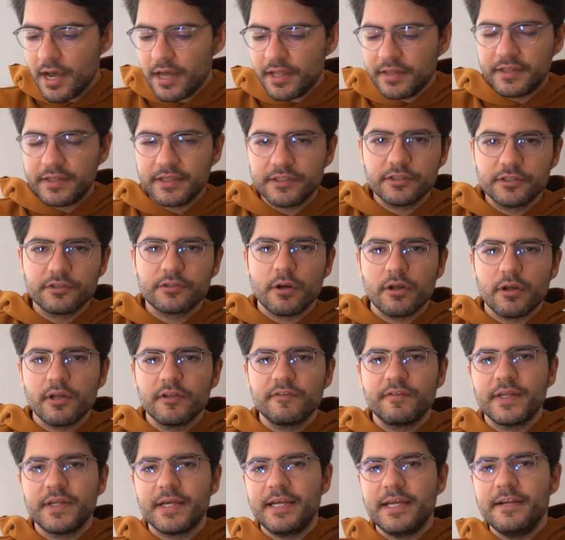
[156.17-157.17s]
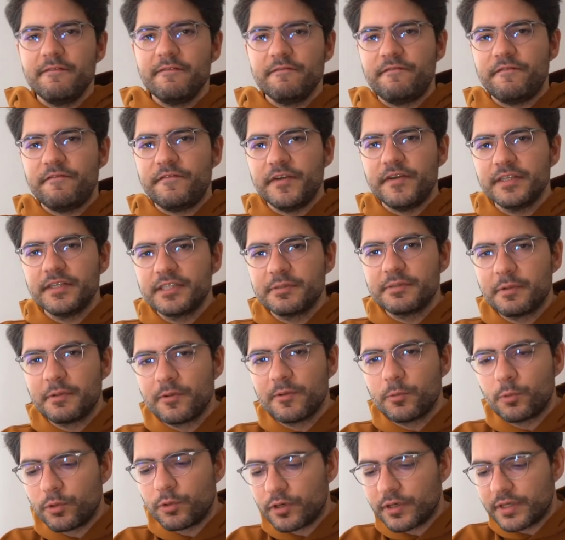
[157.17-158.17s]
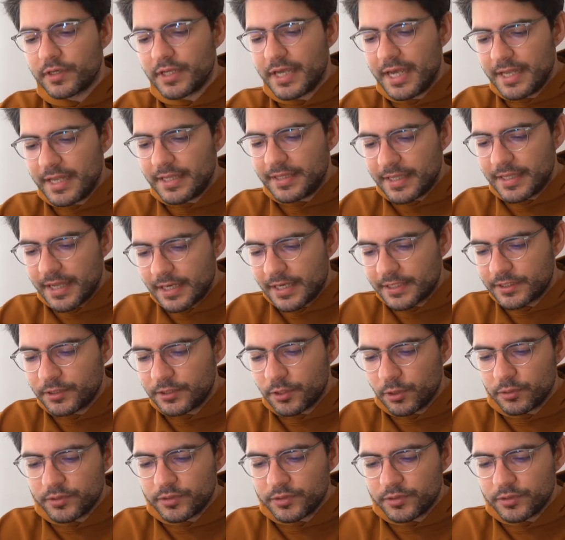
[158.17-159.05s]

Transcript: This is all of the invisible work that goes